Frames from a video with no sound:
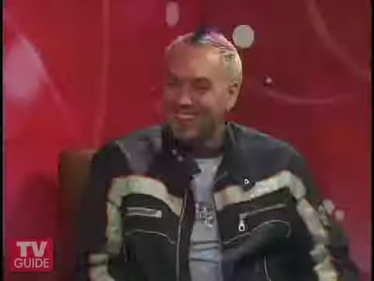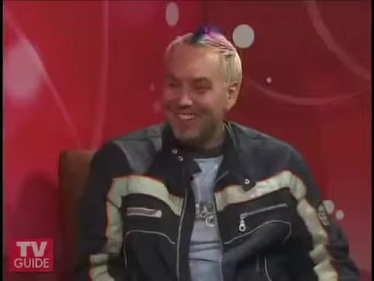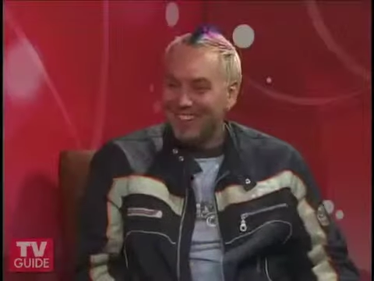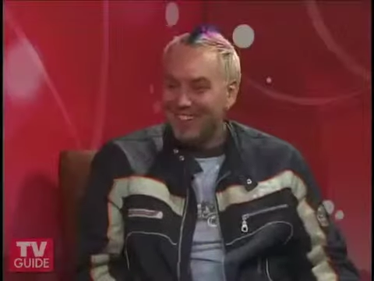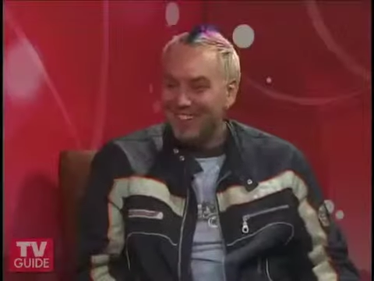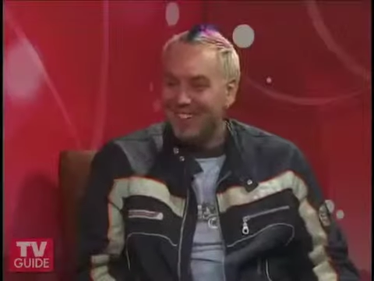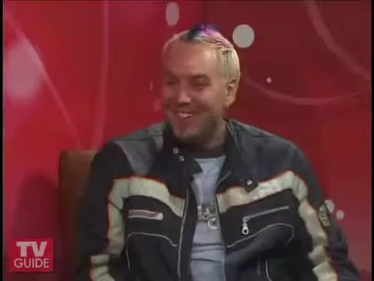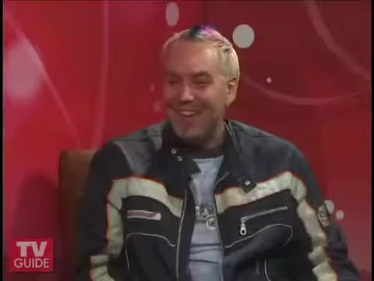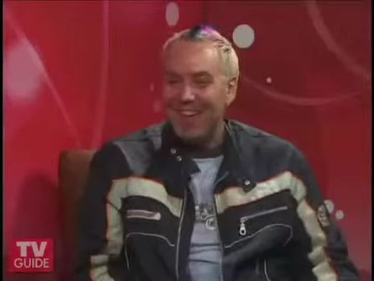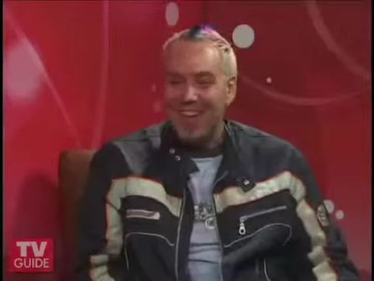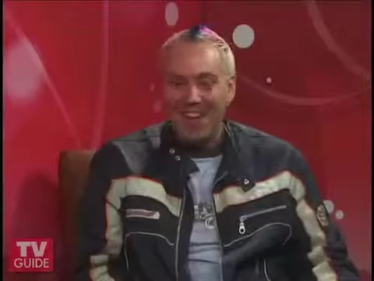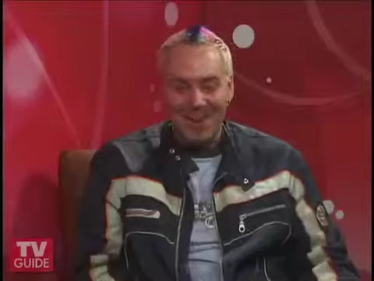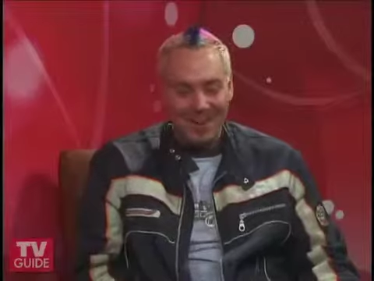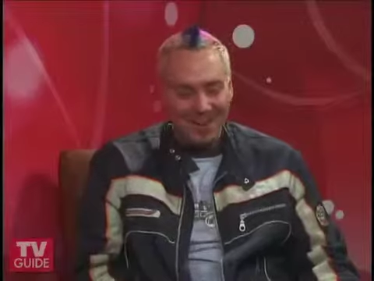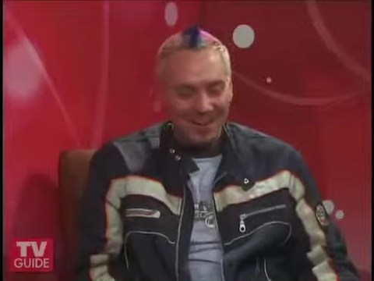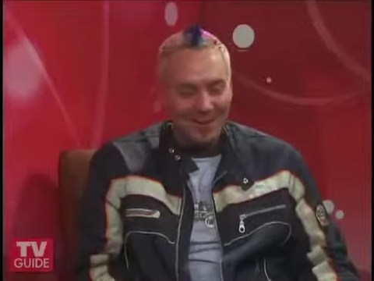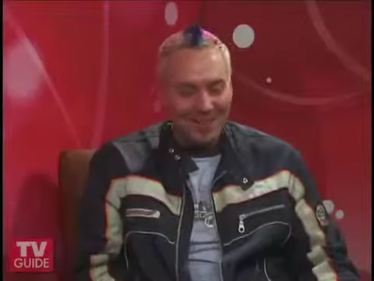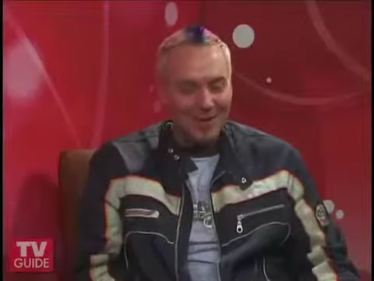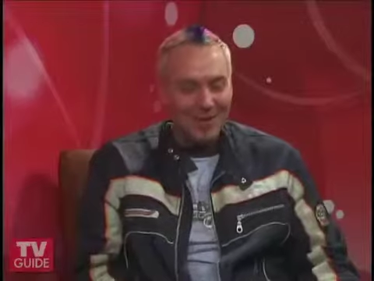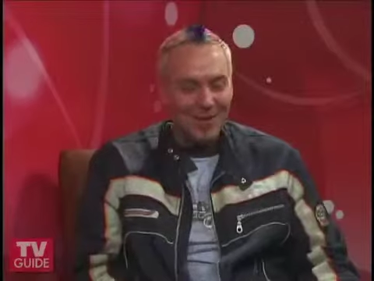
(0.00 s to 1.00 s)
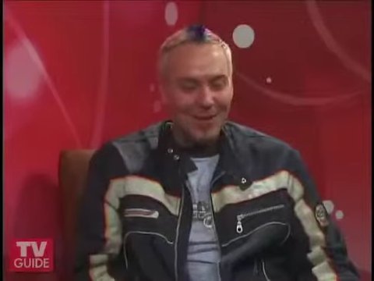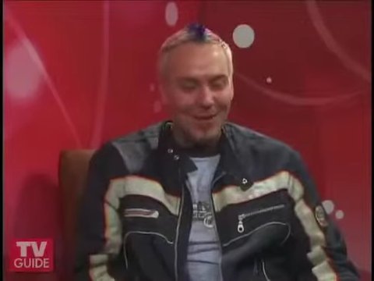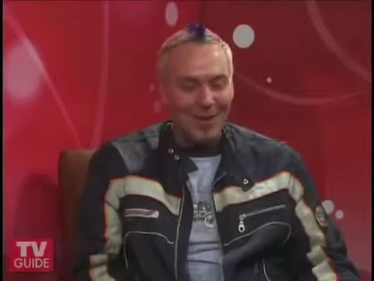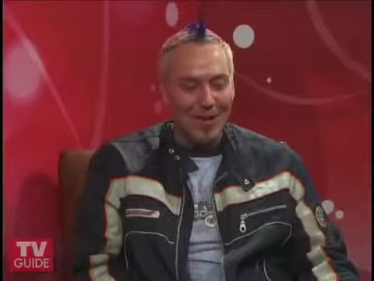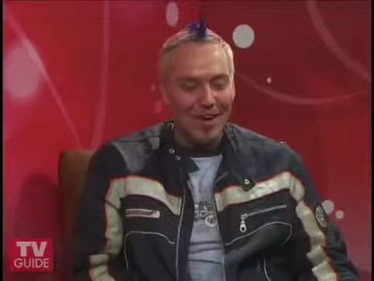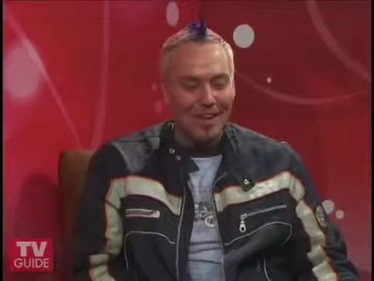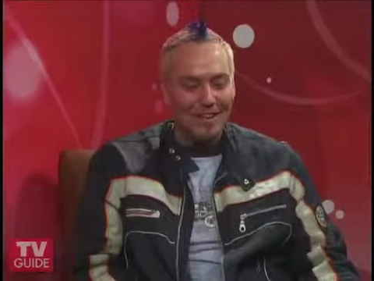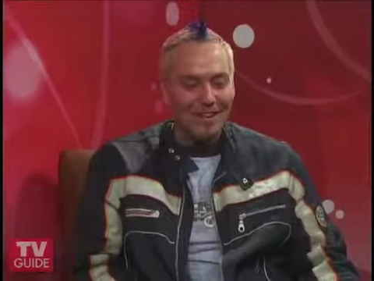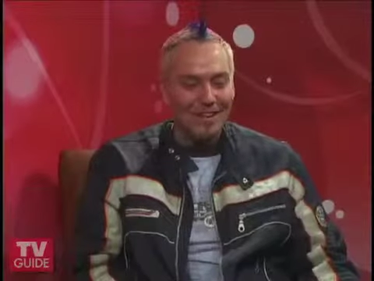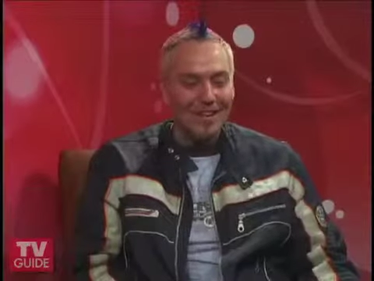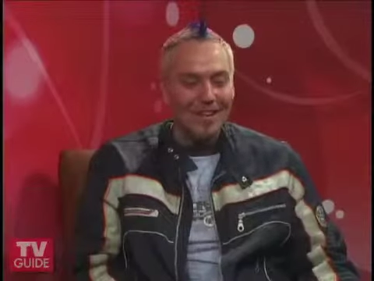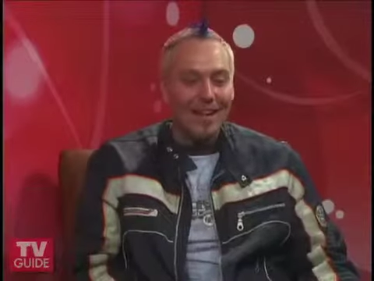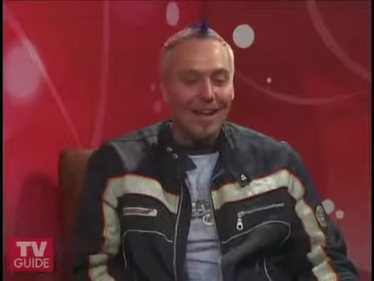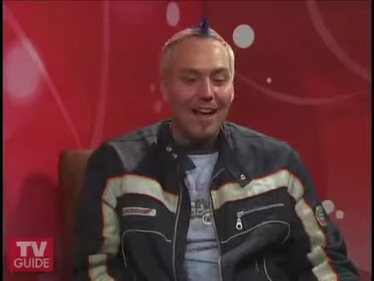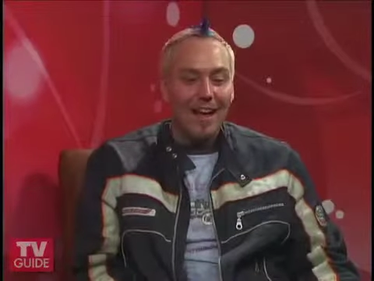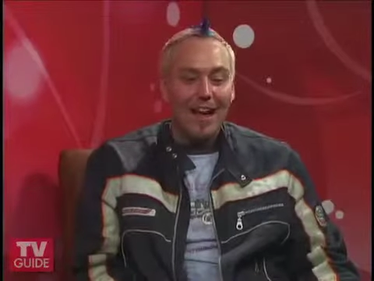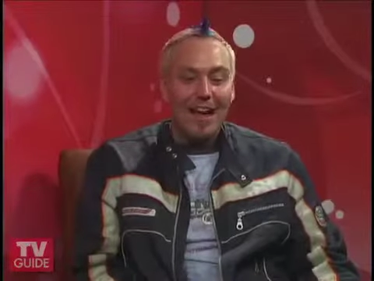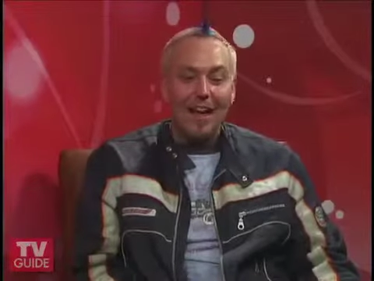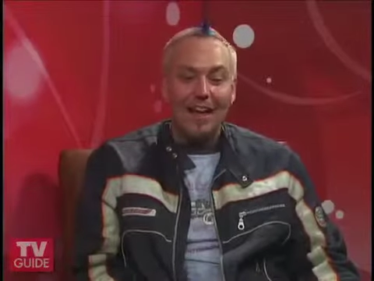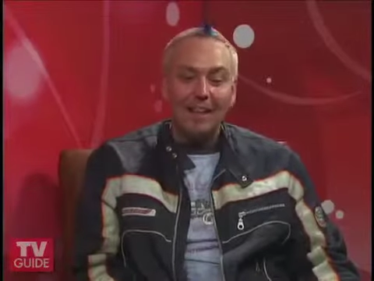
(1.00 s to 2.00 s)
So yeah, no, it was cool.
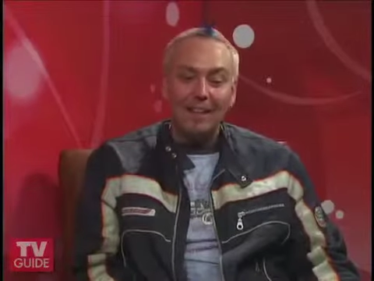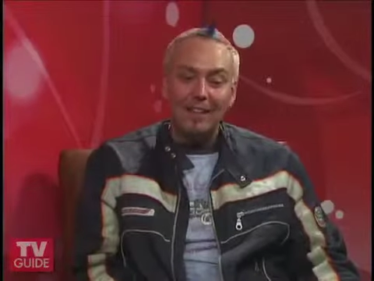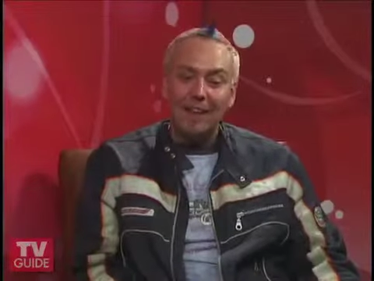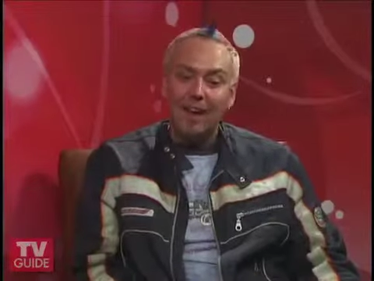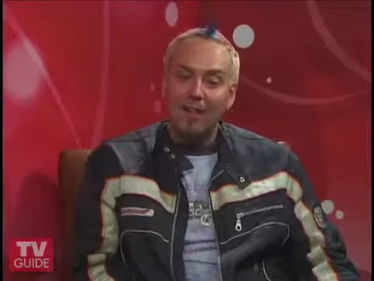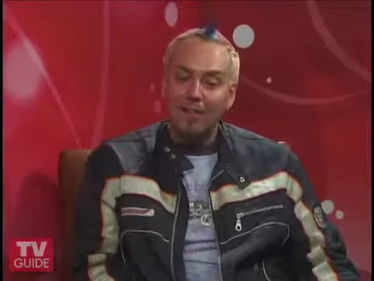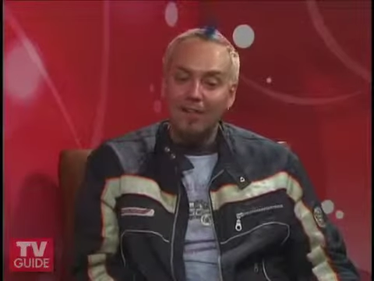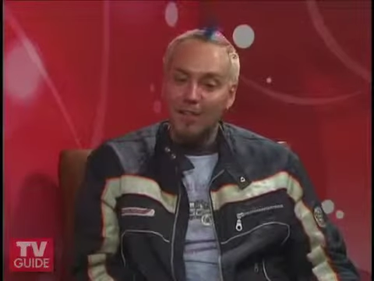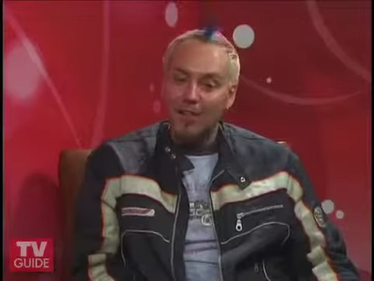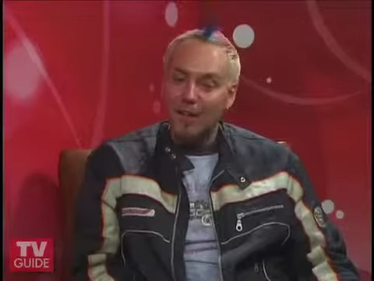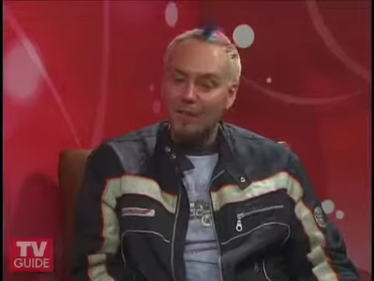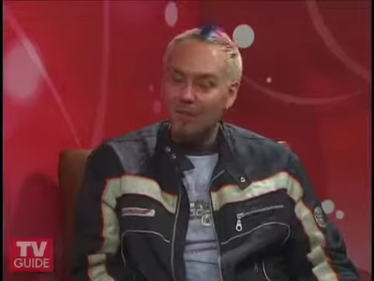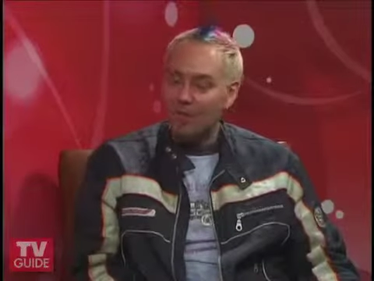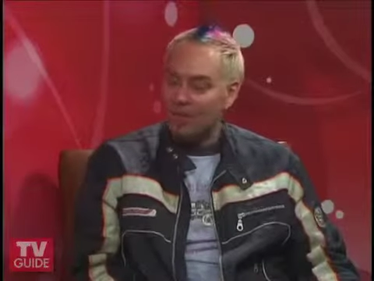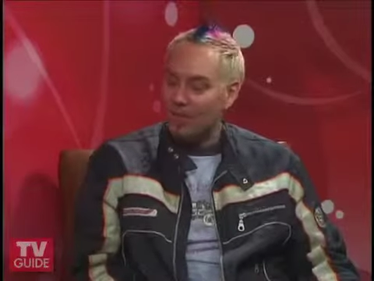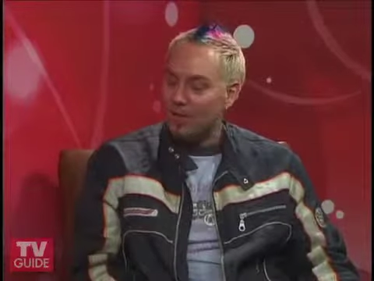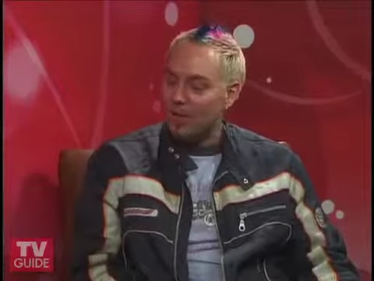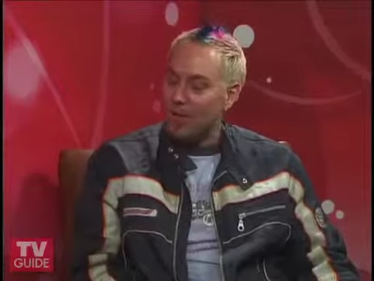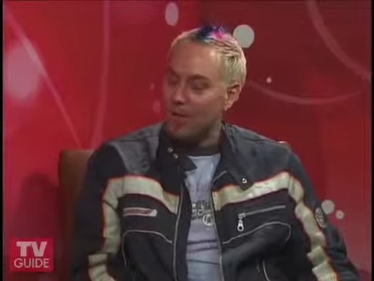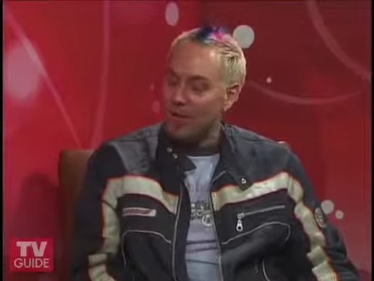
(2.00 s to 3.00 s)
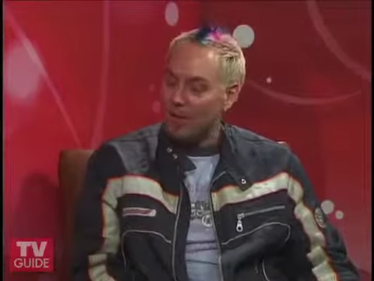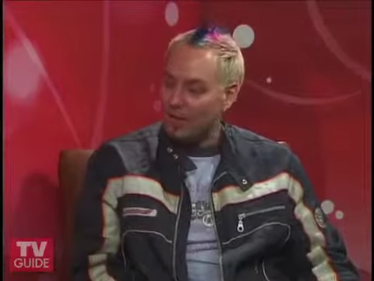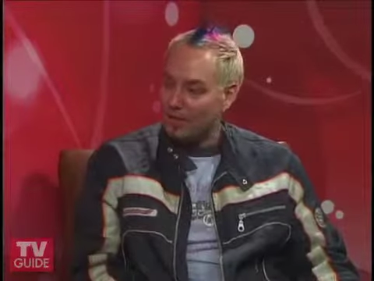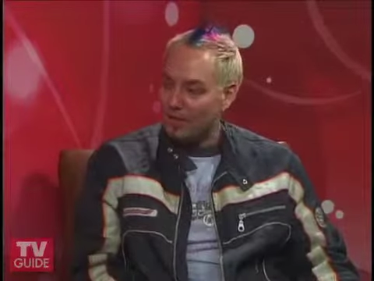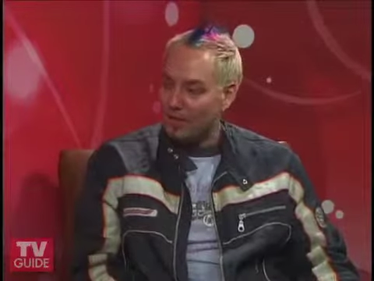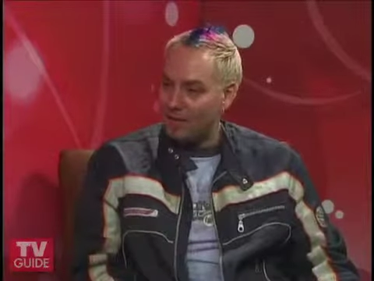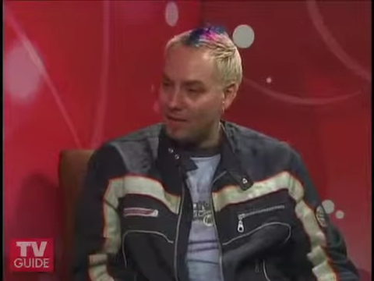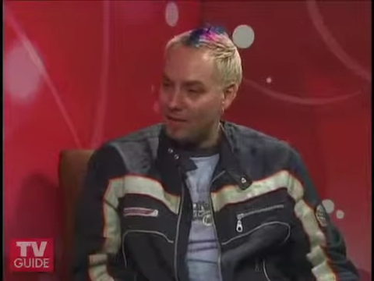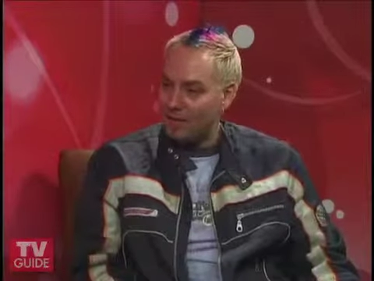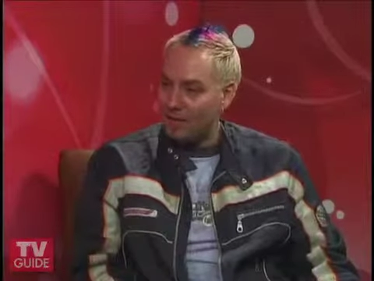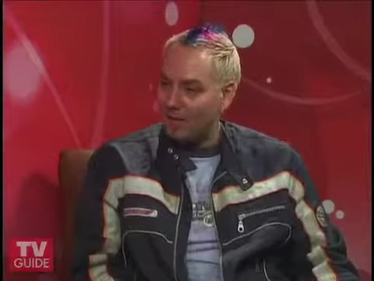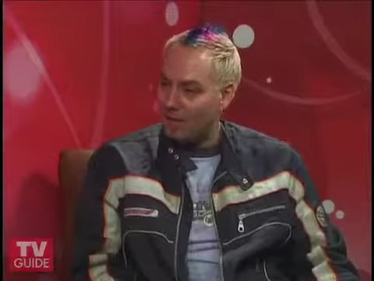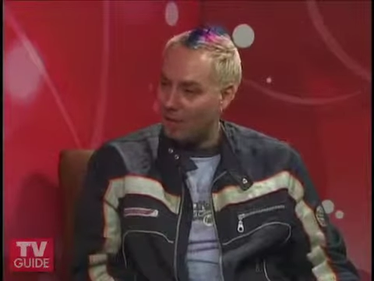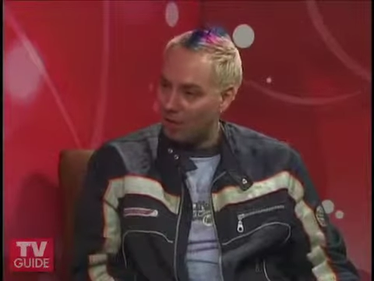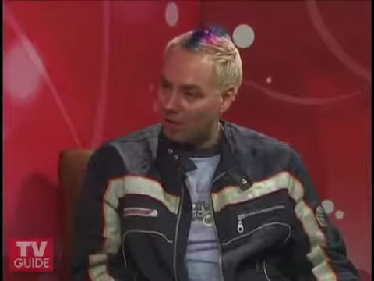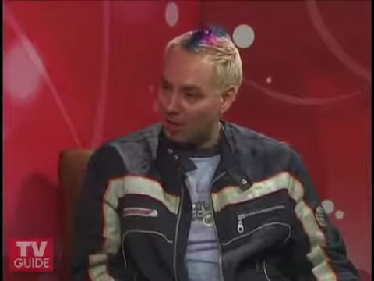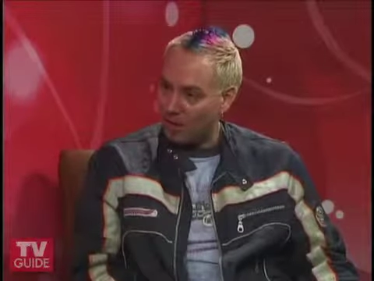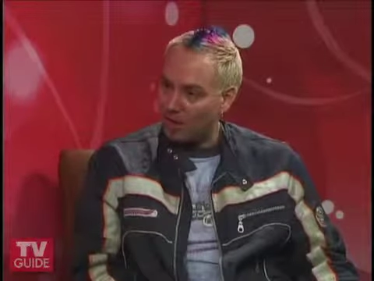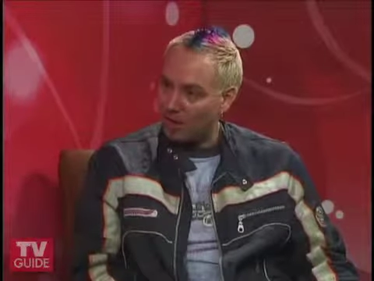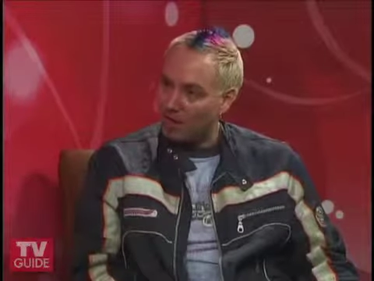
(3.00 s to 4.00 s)
I loved it up until I had to see the
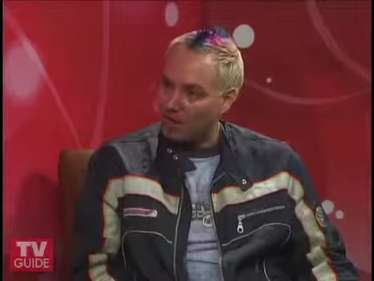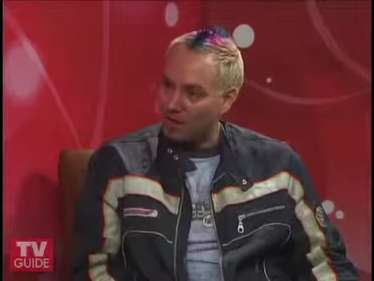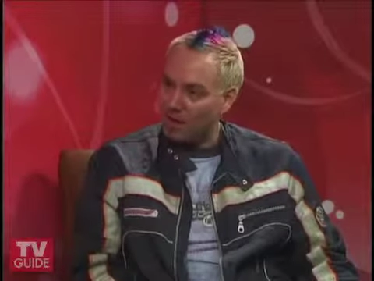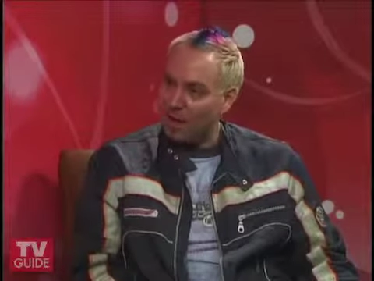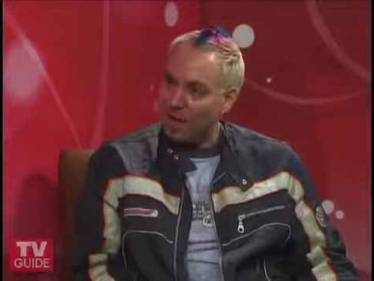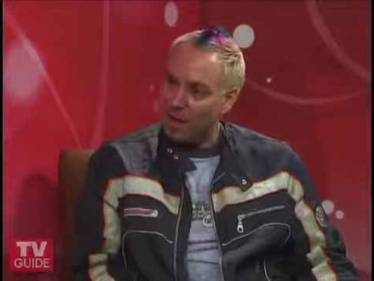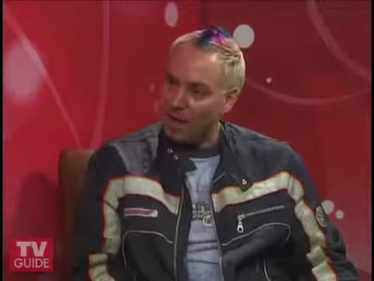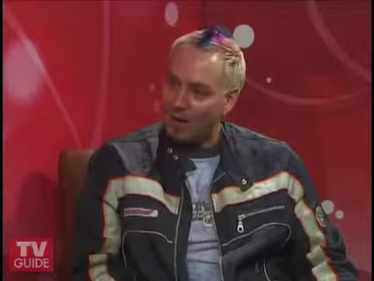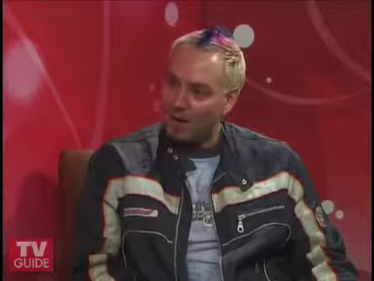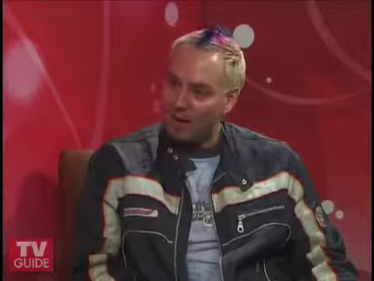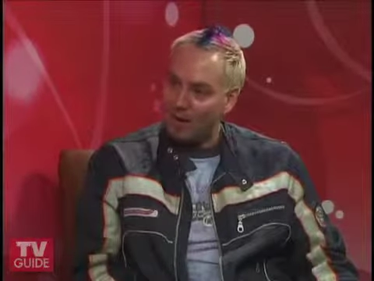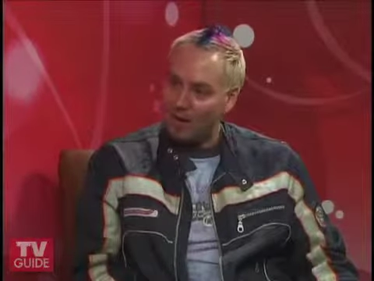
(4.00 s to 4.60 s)
goat get slaughtered,